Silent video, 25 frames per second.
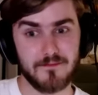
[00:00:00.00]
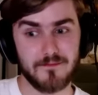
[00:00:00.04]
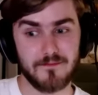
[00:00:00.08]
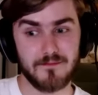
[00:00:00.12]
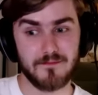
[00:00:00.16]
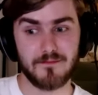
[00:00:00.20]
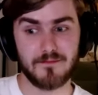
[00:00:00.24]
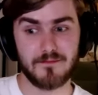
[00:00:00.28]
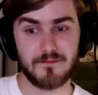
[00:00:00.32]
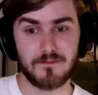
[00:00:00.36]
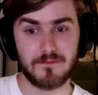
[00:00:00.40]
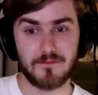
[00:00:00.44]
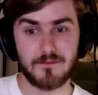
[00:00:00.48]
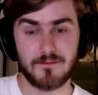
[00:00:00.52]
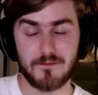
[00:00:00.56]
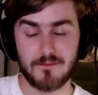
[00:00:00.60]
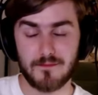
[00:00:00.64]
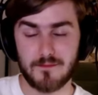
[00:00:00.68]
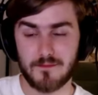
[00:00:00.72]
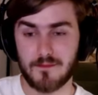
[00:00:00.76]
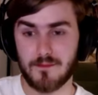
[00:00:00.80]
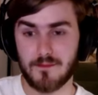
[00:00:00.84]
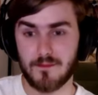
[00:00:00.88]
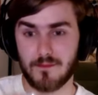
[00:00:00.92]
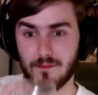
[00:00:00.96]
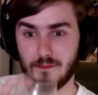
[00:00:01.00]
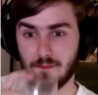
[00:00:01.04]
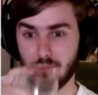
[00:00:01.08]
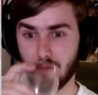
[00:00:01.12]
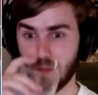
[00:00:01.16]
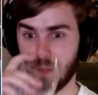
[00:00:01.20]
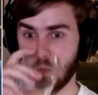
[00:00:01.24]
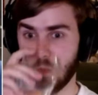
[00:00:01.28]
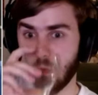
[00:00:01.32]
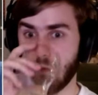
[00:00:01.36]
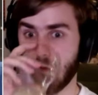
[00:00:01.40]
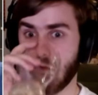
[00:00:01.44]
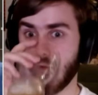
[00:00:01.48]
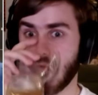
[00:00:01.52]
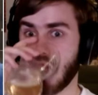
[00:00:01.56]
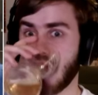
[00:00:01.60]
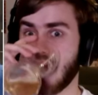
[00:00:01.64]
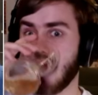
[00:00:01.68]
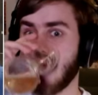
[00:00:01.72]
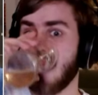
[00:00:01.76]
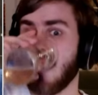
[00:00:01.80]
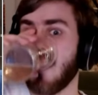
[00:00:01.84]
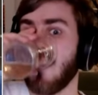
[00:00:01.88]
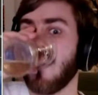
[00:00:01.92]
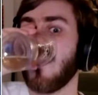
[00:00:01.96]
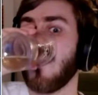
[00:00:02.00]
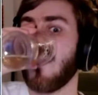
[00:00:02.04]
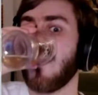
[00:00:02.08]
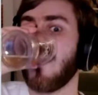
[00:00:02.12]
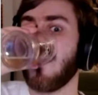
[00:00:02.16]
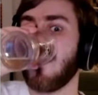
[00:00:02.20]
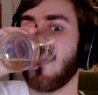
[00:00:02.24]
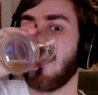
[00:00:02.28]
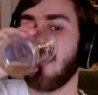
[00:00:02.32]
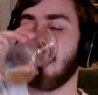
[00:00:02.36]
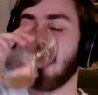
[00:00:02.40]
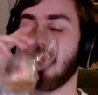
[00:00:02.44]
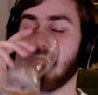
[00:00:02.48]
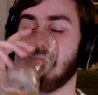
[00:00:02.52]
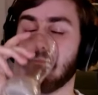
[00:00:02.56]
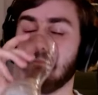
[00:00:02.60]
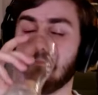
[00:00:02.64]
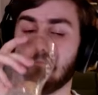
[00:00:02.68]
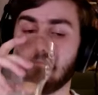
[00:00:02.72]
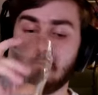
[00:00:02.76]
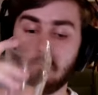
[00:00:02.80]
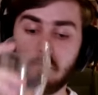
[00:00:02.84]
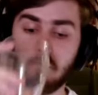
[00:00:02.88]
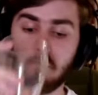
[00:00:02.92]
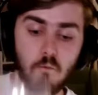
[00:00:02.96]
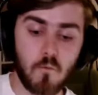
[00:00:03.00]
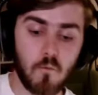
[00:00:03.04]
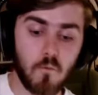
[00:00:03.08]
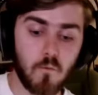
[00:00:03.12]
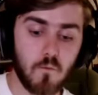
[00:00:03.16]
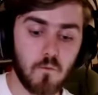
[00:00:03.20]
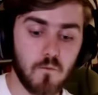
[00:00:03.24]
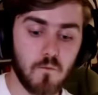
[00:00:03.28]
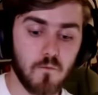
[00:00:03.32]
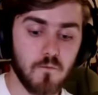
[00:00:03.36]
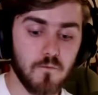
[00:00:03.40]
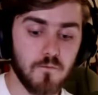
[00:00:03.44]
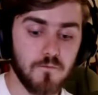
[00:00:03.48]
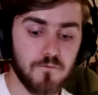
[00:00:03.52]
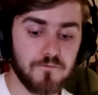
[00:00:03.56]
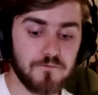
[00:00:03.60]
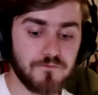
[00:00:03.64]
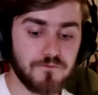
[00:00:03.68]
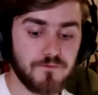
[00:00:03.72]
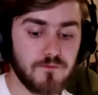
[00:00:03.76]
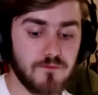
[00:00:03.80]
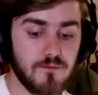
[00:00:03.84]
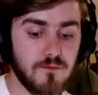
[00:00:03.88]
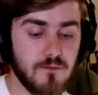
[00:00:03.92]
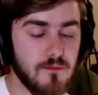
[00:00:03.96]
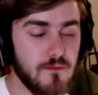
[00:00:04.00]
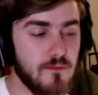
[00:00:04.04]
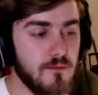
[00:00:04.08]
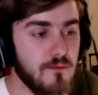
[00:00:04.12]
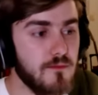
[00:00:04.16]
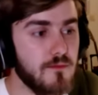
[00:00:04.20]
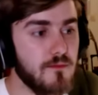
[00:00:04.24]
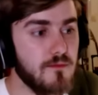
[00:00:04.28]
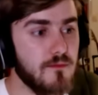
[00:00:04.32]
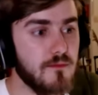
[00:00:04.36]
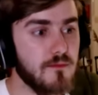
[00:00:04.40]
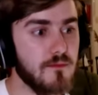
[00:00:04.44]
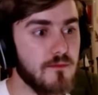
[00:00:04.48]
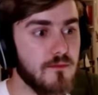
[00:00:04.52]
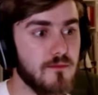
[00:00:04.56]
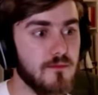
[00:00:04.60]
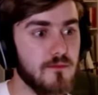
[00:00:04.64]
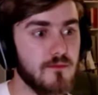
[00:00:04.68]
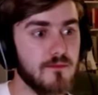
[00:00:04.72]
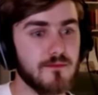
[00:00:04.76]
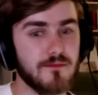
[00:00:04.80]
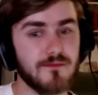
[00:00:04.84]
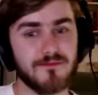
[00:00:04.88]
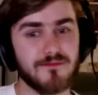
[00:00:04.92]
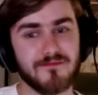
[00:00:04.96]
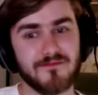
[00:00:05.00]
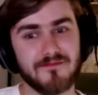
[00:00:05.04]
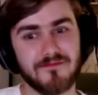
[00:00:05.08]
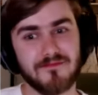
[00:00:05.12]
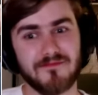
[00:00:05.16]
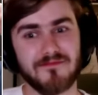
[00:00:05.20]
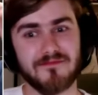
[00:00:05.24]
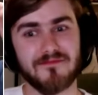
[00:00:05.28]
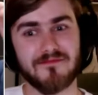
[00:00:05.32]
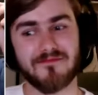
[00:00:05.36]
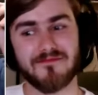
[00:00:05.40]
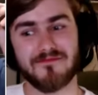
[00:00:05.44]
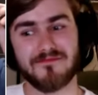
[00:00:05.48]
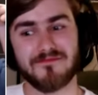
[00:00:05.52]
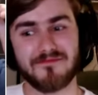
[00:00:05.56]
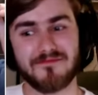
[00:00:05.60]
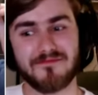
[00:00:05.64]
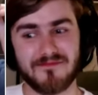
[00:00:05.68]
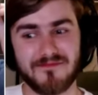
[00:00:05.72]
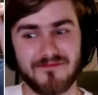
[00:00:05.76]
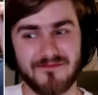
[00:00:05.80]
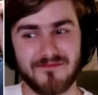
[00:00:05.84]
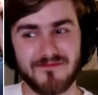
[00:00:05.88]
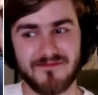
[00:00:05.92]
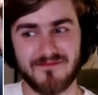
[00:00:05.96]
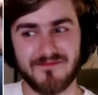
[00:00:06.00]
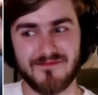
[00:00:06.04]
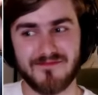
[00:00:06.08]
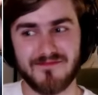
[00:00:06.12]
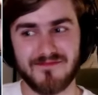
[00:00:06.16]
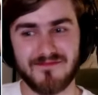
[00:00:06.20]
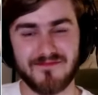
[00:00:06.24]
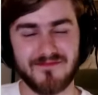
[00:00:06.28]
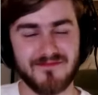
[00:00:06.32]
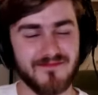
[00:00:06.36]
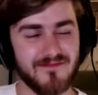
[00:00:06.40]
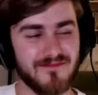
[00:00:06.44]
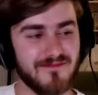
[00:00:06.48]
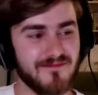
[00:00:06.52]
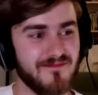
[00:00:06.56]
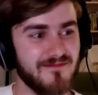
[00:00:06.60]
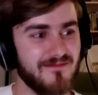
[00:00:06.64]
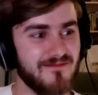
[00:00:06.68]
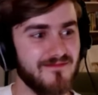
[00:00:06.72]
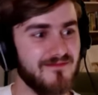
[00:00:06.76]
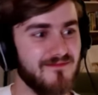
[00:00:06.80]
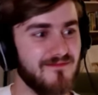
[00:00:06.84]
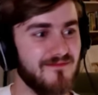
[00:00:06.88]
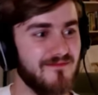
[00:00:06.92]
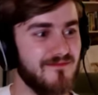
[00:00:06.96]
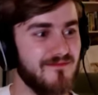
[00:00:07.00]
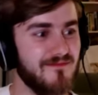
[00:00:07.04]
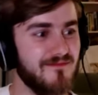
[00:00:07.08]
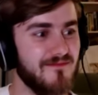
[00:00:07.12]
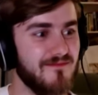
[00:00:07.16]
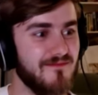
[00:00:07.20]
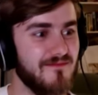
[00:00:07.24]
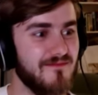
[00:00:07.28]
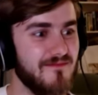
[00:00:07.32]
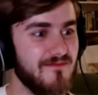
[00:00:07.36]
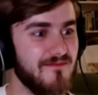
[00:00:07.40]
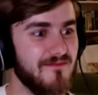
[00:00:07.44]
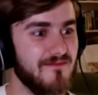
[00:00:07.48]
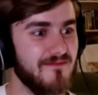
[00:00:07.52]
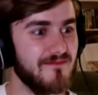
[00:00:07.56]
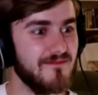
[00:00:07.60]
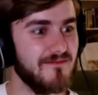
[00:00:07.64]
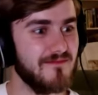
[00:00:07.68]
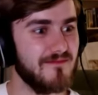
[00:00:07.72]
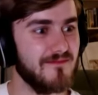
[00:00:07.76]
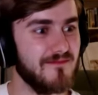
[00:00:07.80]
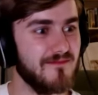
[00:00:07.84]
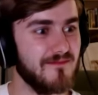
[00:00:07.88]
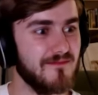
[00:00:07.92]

This person isn't speaking.